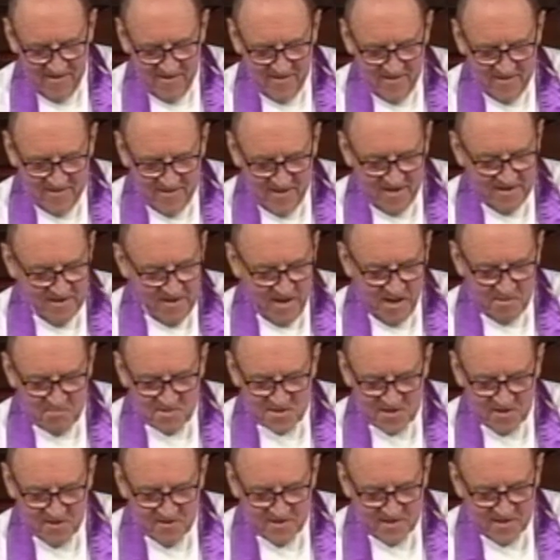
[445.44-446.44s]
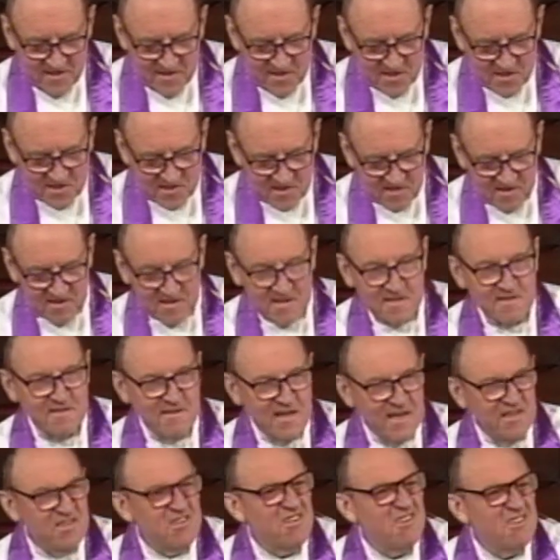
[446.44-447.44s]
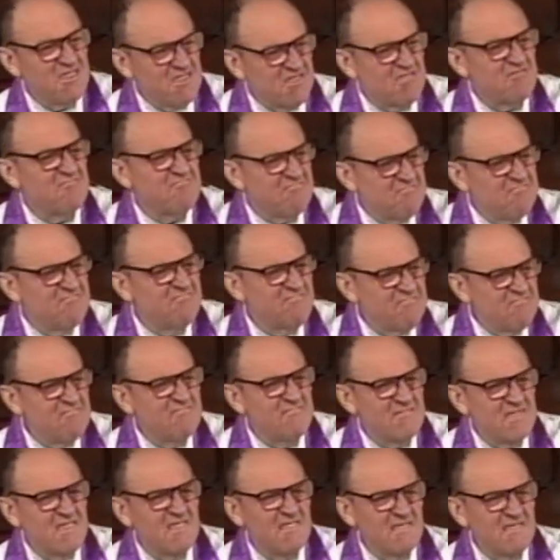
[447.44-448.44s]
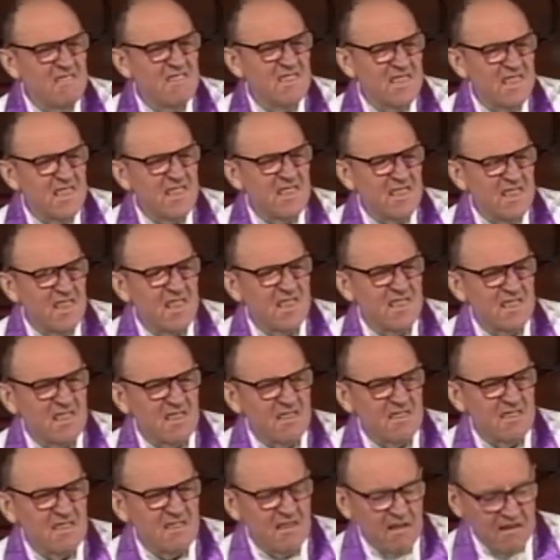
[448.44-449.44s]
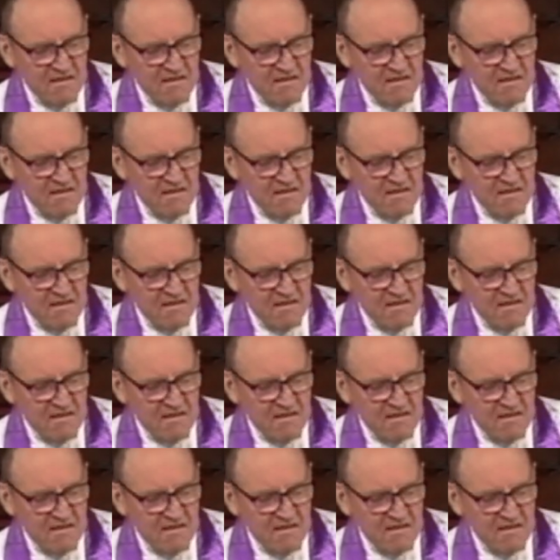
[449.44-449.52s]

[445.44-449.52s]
Their names aren't listed. They're just sisters.